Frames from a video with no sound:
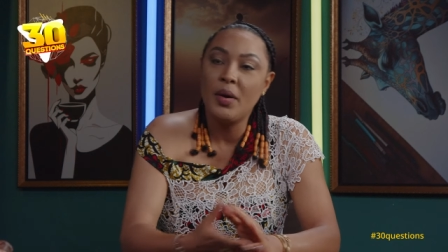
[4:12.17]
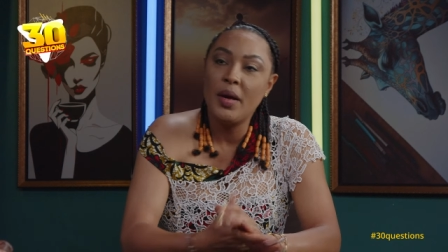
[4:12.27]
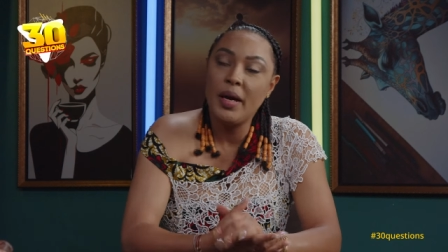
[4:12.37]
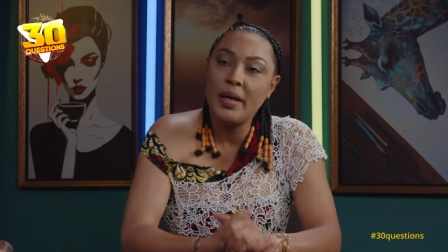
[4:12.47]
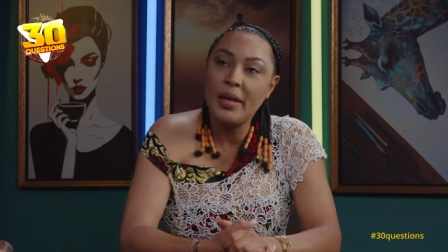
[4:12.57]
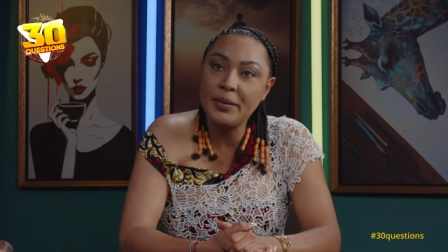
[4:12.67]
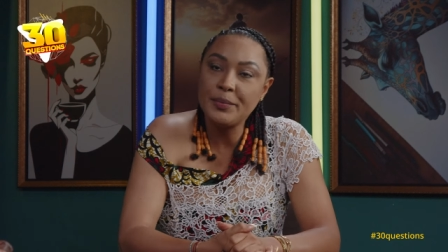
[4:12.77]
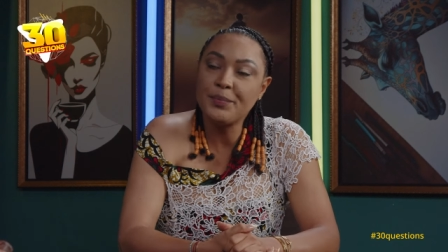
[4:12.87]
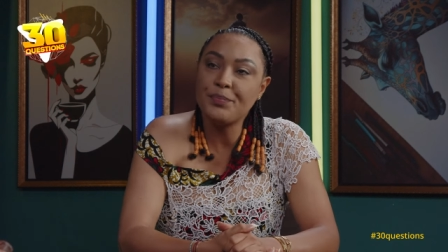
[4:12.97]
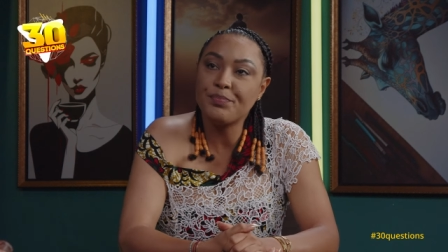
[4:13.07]
And
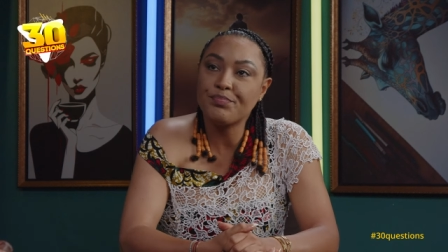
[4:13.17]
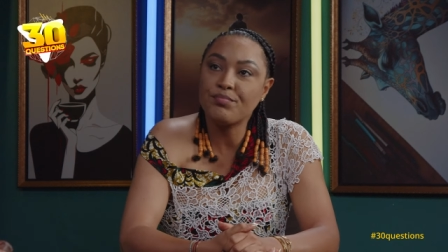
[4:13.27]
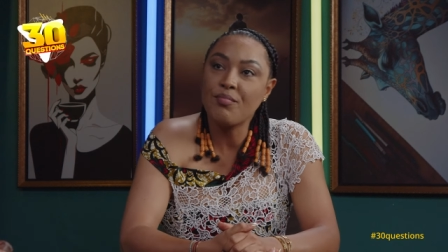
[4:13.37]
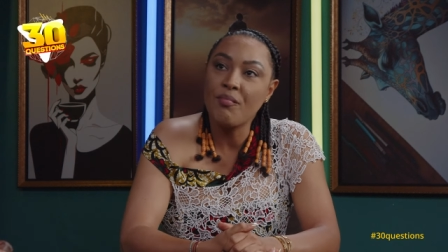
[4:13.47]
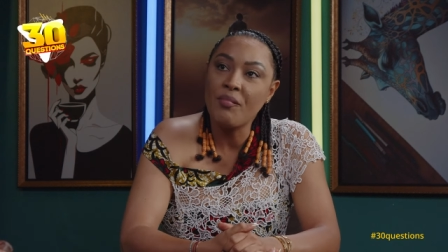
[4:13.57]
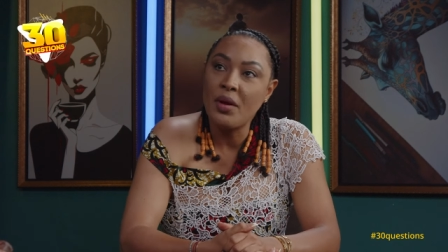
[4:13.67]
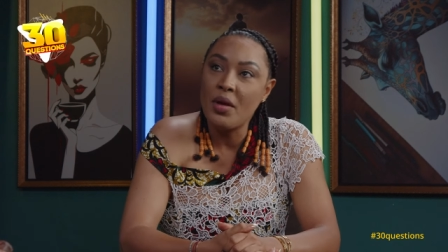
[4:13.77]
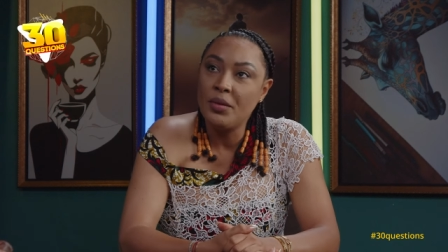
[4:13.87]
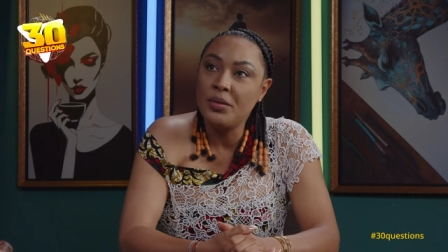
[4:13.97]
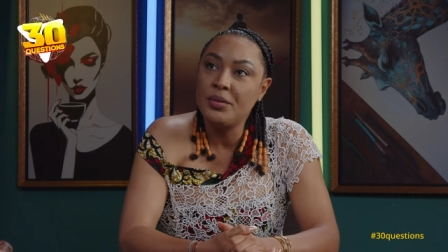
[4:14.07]
then
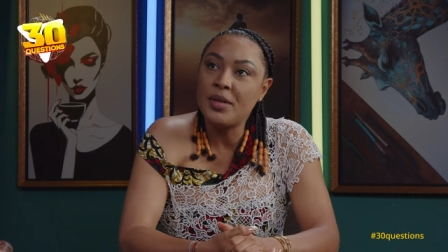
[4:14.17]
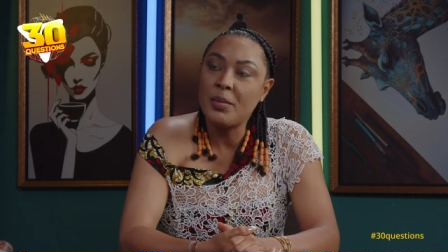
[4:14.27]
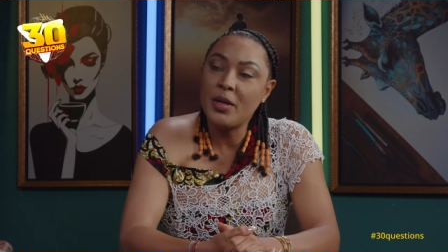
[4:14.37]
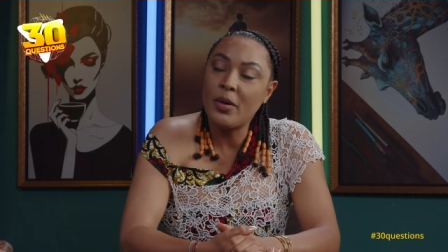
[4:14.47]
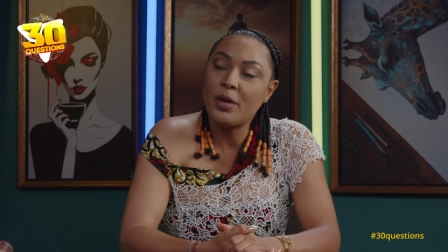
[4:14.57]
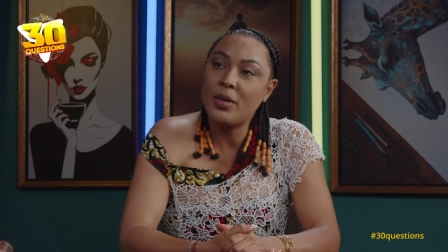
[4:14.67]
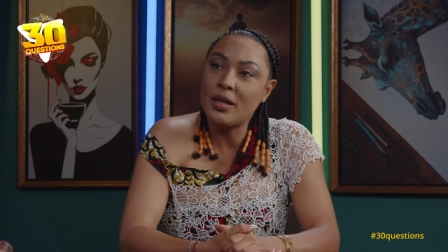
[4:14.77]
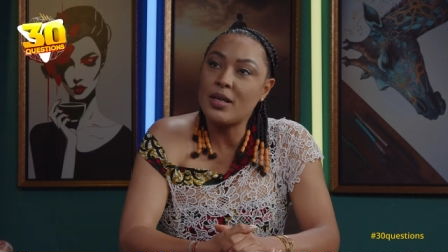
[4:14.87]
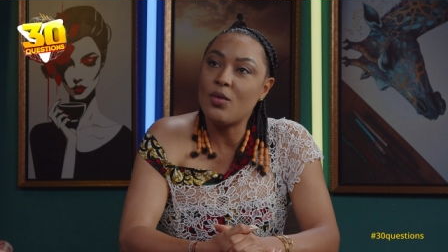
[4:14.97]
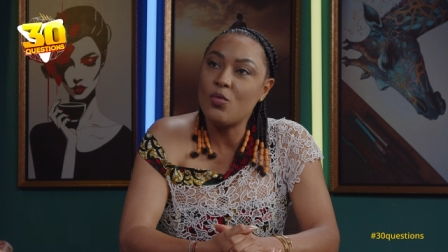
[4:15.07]
I mean what not
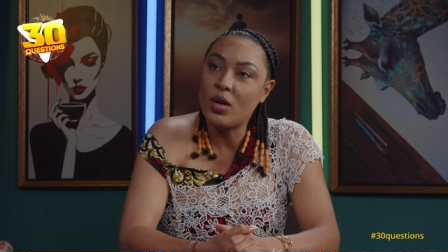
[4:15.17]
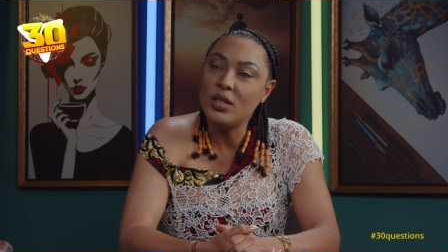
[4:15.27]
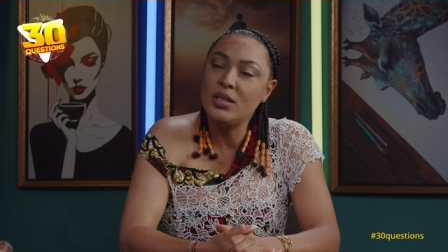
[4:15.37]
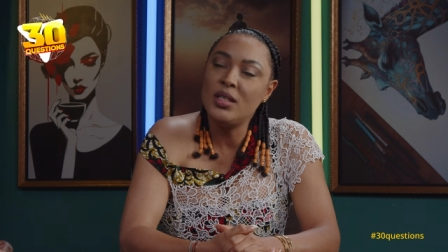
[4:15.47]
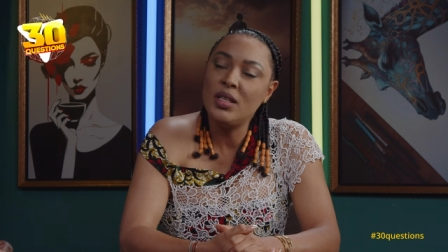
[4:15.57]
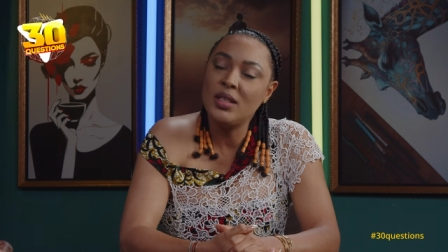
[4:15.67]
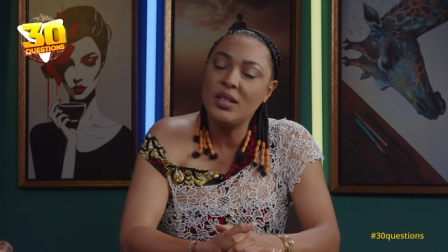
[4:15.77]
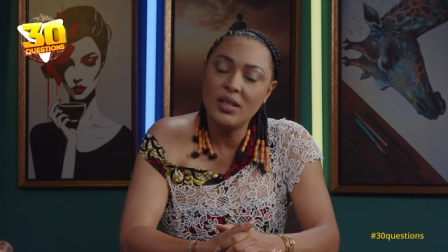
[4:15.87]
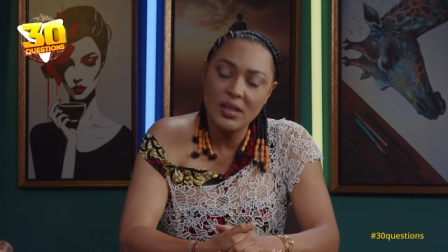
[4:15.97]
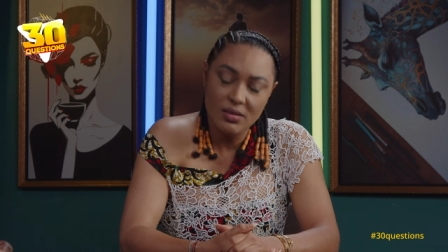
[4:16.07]
sound what
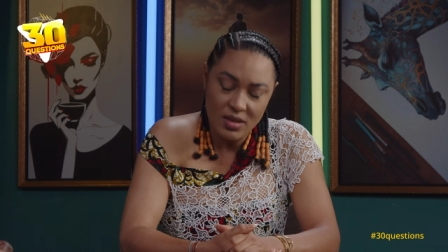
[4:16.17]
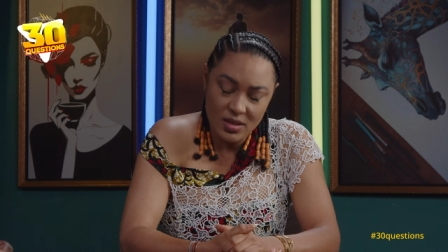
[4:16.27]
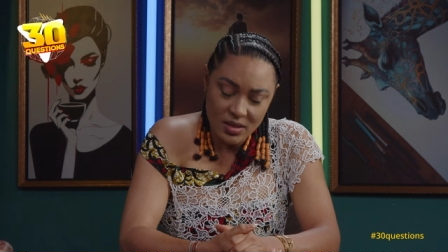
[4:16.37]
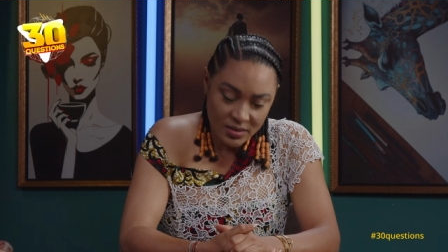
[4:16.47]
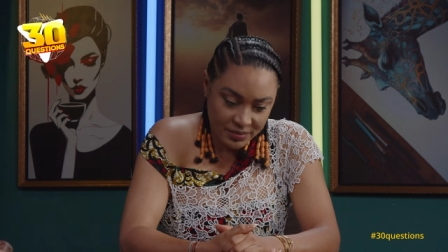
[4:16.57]
ready.